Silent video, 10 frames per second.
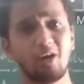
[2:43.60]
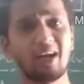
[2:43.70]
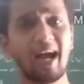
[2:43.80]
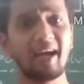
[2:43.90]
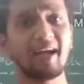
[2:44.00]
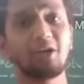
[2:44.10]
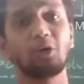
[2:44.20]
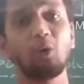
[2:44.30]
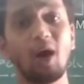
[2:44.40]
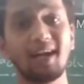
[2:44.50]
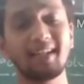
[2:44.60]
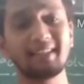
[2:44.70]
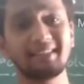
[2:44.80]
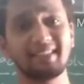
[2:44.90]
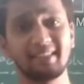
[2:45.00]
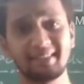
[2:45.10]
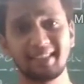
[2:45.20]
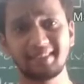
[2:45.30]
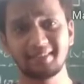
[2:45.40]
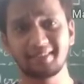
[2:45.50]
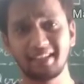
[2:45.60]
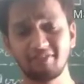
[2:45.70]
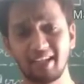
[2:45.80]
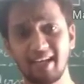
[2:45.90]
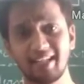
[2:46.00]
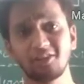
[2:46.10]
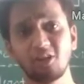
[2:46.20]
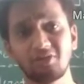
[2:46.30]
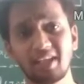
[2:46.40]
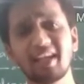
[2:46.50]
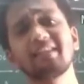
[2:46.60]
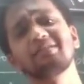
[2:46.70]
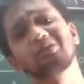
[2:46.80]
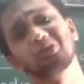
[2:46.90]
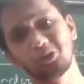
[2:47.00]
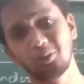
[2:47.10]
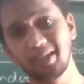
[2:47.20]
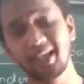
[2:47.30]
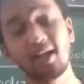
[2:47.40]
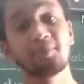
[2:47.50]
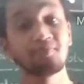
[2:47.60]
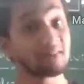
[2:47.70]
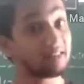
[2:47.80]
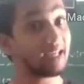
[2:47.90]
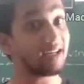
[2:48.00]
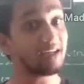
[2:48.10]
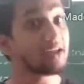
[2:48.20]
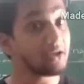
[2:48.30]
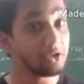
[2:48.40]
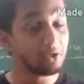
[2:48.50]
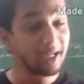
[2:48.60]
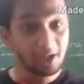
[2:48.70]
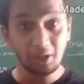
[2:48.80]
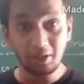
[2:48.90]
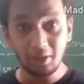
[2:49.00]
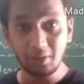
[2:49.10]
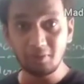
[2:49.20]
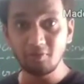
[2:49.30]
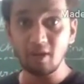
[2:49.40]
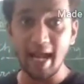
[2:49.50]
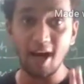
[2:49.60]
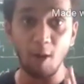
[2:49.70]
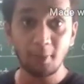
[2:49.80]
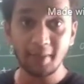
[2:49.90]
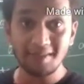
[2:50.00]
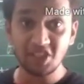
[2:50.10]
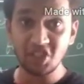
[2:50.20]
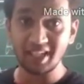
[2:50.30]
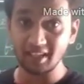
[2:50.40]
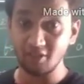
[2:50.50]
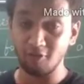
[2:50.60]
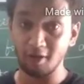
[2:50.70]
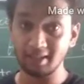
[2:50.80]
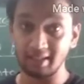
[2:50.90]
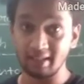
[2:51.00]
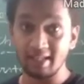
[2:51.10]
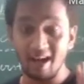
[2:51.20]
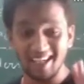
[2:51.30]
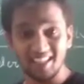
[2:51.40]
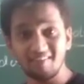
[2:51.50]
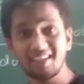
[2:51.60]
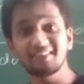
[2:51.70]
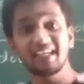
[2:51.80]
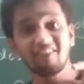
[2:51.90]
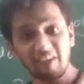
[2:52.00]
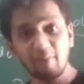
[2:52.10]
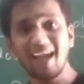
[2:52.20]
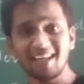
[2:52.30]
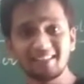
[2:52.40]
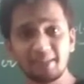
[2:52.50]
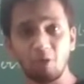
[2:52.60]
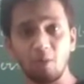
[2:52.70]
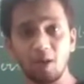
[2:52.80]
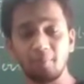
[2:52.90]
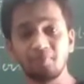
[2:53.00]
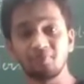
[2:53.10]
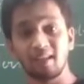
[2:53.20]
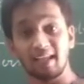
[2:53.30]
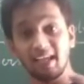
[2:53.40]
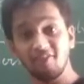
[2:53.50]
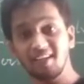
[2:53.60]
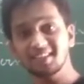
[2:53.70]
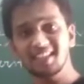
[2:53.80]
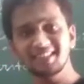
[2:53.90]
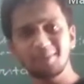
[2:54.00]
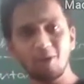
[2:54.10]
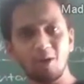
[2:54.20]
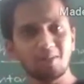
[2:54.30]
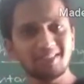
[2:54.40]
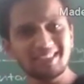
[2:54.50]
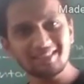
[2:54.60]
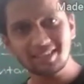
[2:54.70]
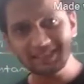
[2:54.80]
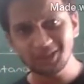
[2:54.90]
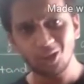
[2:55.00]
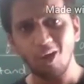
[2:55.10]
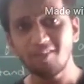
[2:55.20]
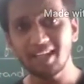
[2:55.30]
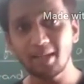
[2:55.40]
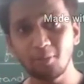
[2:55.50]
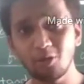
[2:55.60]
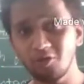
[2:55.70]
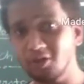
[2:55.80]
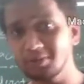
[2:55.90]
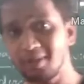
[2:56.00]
around 100 to 200 test cases and if the length of the array is too big, then you need an optimization technique for that. Otherwise it will be an easy problem. If it is an easy problem, then just solve it in a brute